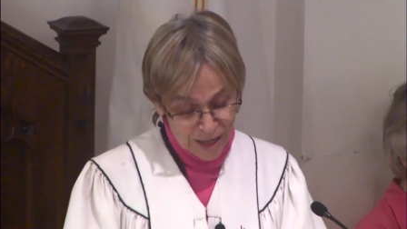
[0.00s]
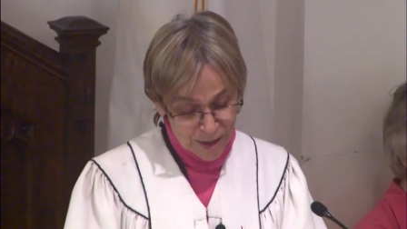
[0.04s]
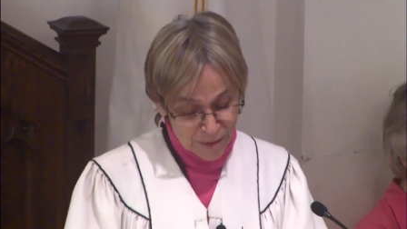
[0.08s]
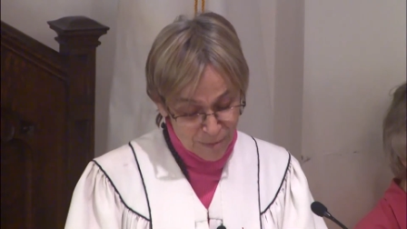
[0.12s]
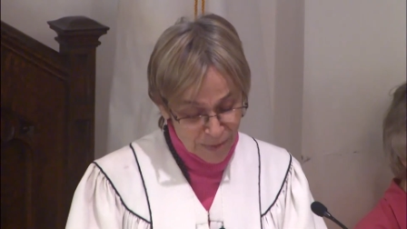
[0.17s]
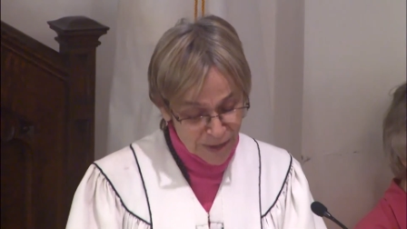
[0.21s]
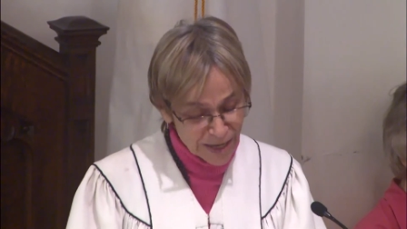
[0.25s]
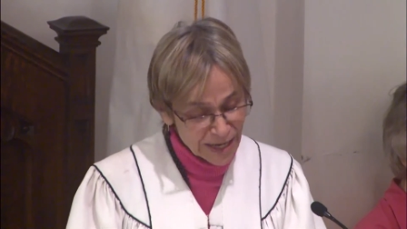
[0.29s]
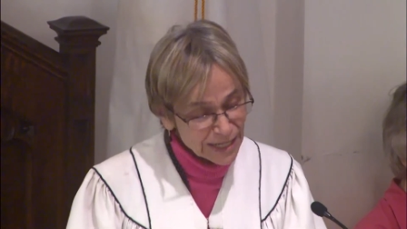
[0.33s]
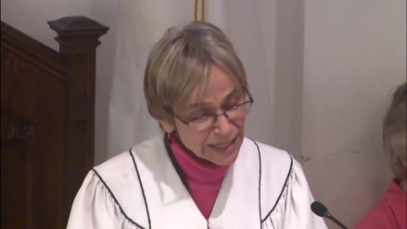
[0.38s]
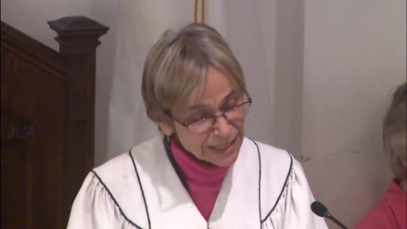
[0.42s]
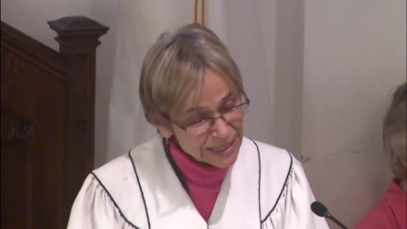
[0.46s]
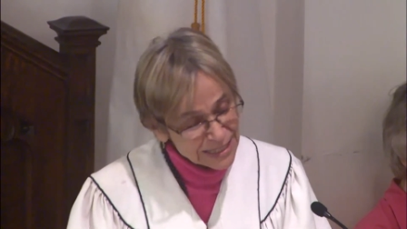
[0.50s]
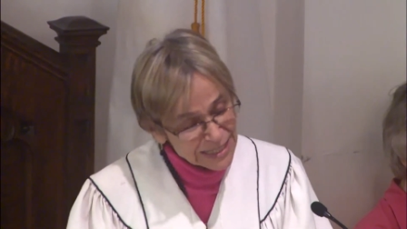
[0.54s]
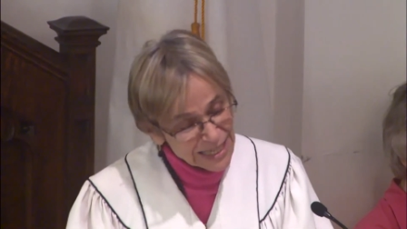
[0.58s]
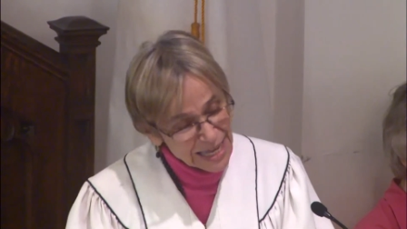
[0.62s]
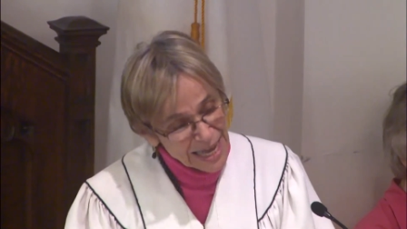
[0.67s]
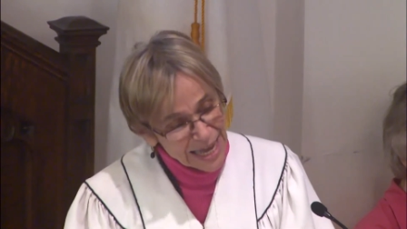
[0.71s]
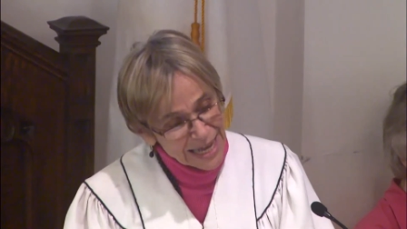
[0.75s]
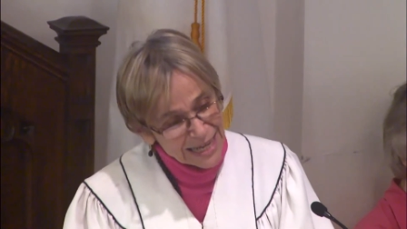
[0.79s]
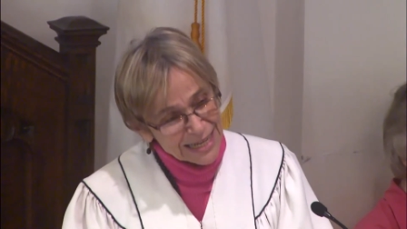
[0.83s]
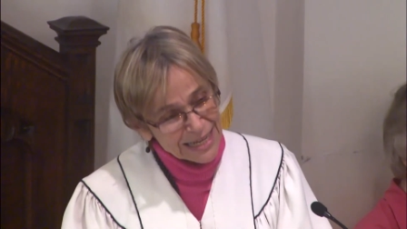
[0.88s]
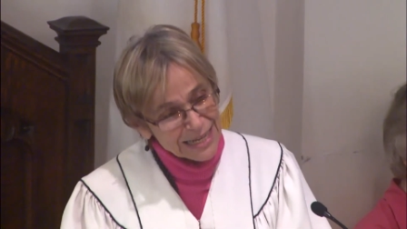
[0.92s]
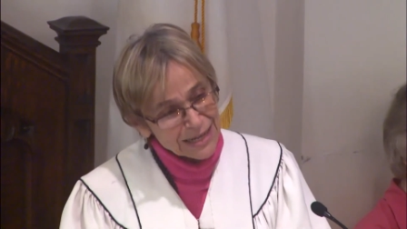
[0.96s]
But
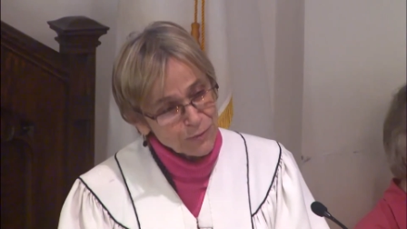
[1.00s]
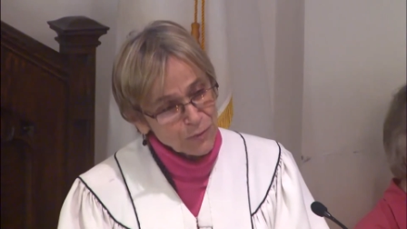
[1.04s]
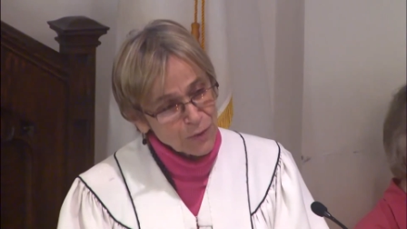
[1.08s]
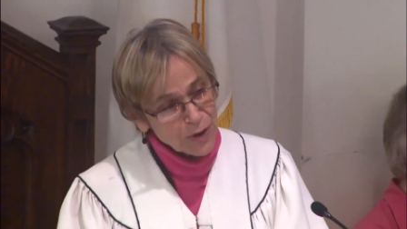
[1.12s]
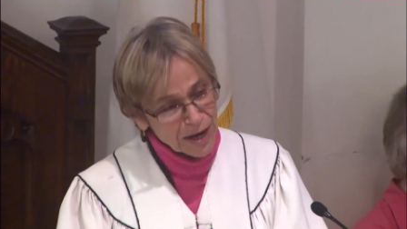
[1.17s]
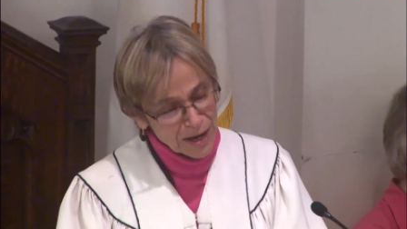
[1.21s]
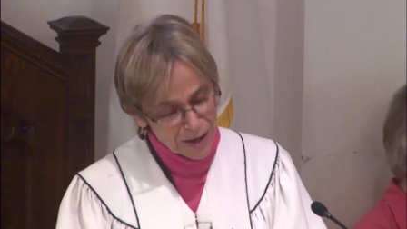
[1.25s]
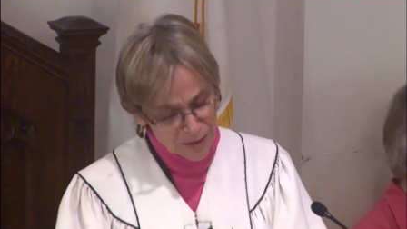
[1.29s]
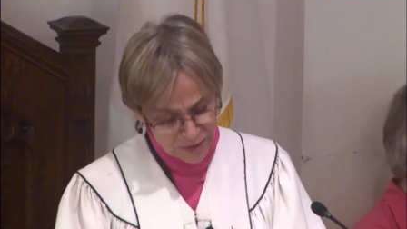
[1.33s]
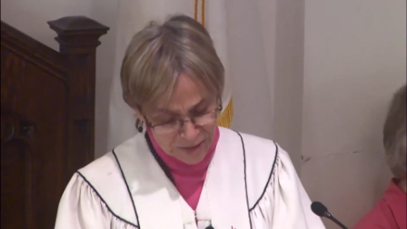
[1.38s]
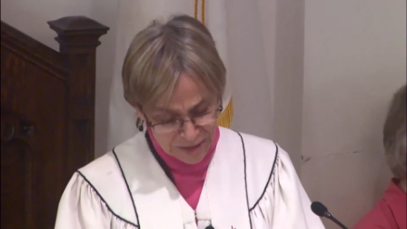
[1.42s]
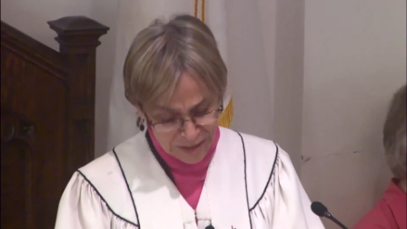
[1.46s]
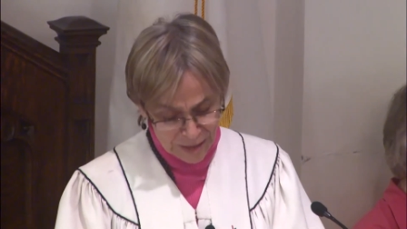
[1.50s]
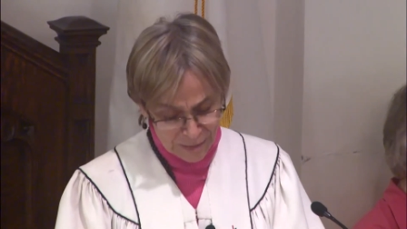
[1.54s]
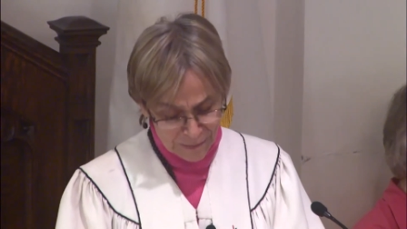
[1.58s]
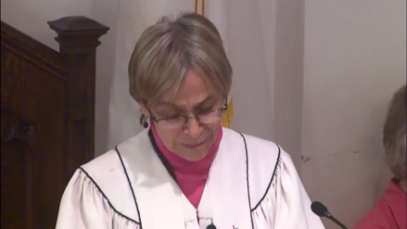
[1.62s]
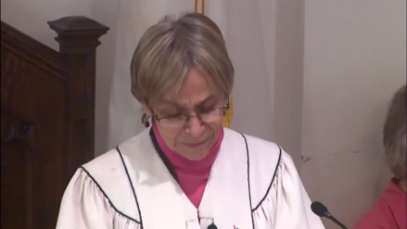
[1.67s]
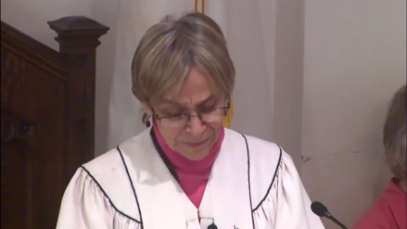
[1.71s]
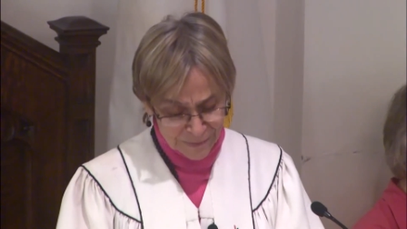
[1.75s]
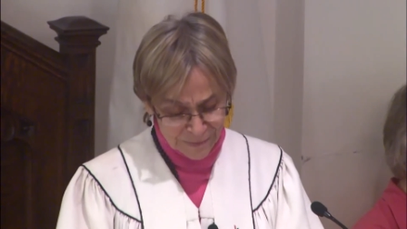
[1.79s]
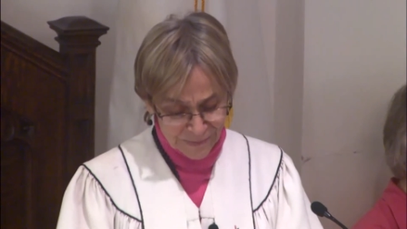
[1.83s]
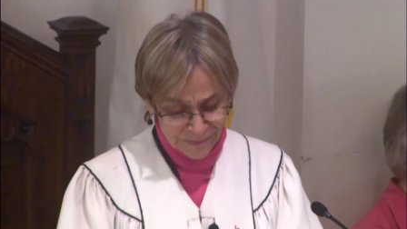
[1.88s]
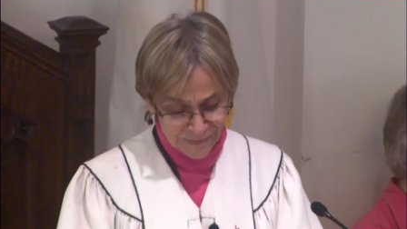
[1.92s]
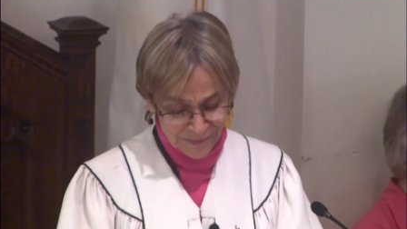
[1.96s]
instead, he wears
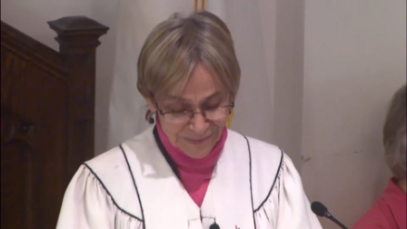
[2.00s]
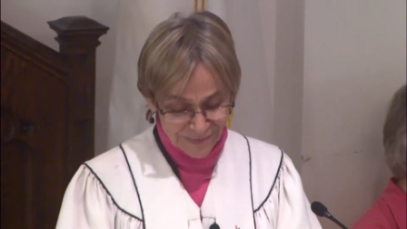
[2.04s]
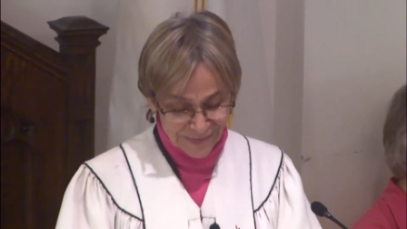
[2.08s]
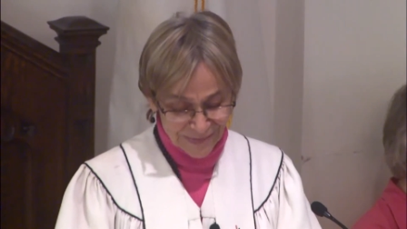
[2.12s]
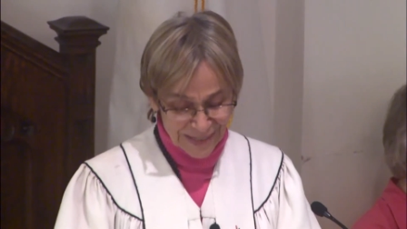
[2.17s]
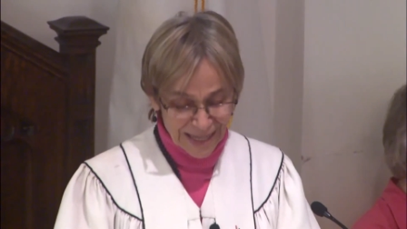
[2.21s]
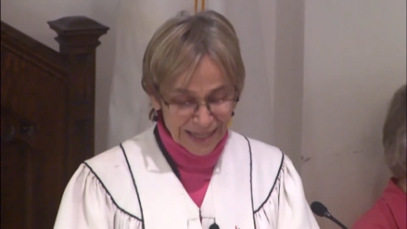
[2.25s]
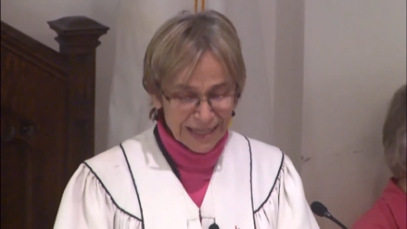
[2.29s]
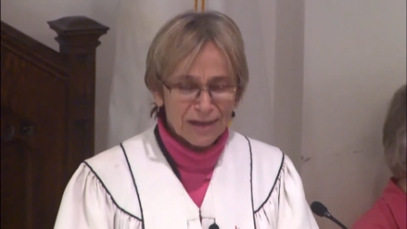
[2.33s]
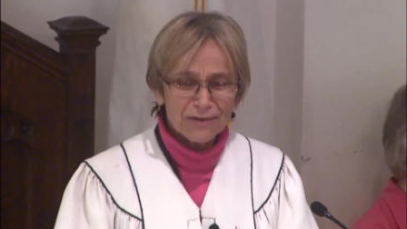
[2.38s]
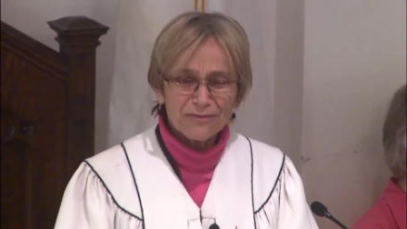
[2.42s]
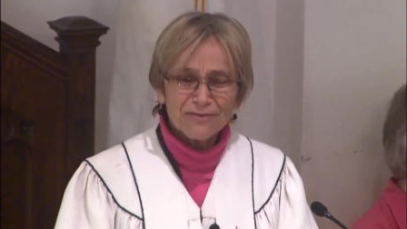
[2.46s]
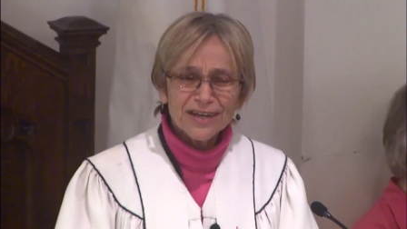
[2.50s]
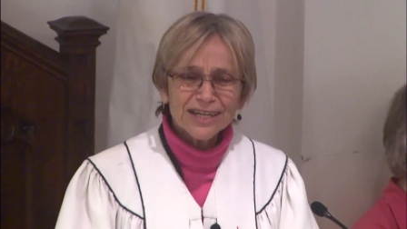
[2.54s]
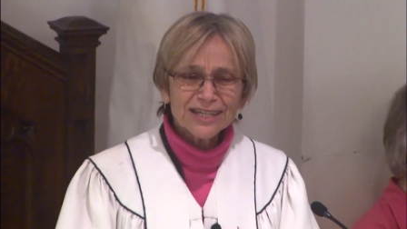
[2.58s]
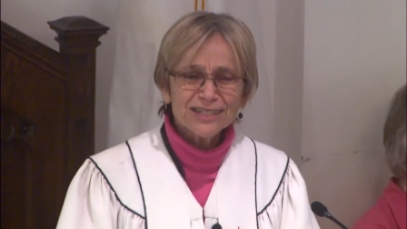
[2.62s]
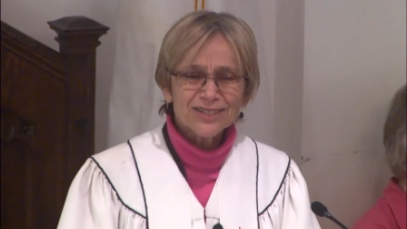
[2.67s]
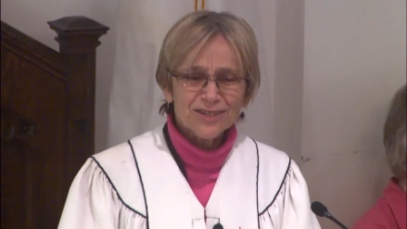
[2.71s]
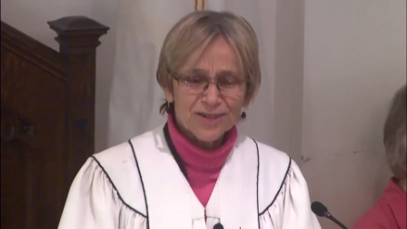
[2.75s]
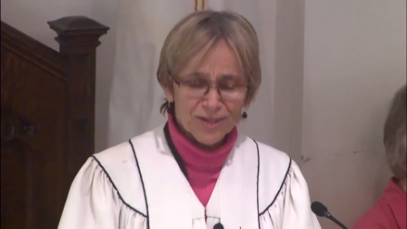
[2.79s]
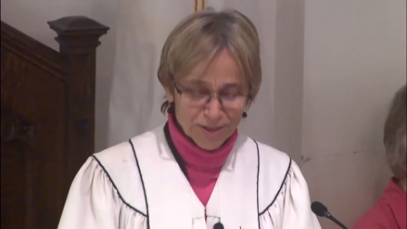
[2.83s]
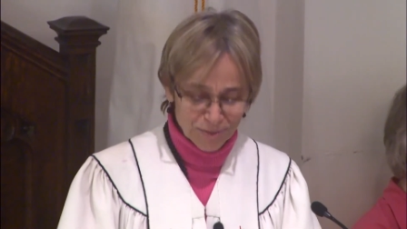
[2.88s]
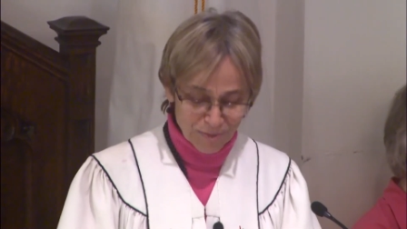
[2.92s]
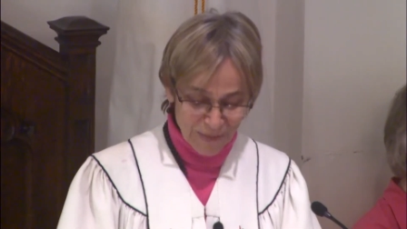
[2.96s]
them like a
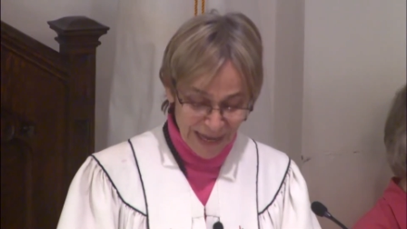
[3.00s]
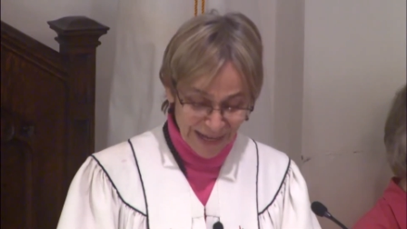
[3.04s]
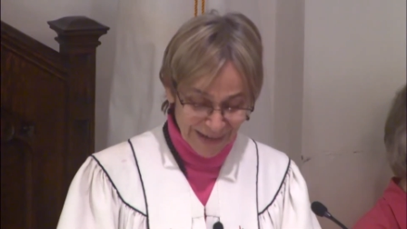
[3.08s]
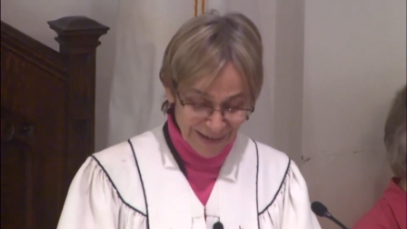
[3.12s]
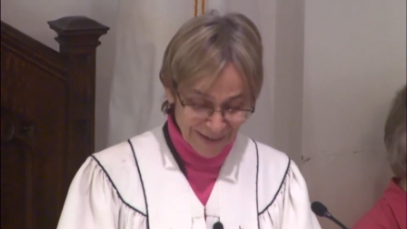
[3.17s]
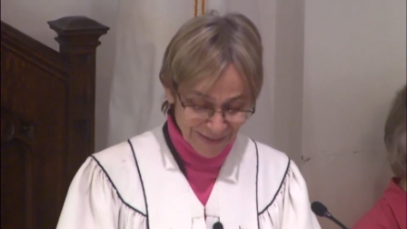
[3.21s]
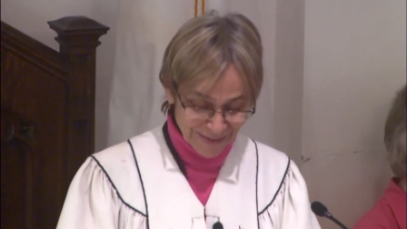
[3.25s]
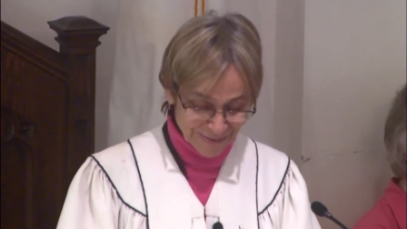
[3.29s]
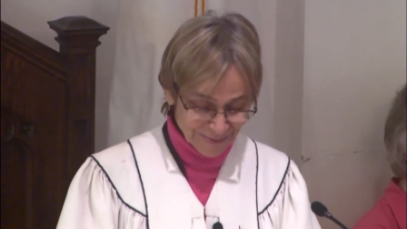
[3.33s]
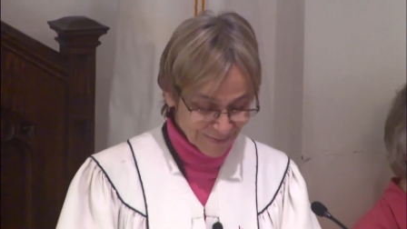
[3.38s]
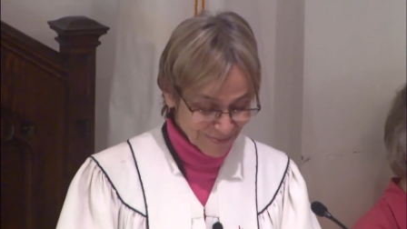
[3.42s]
victor's medal.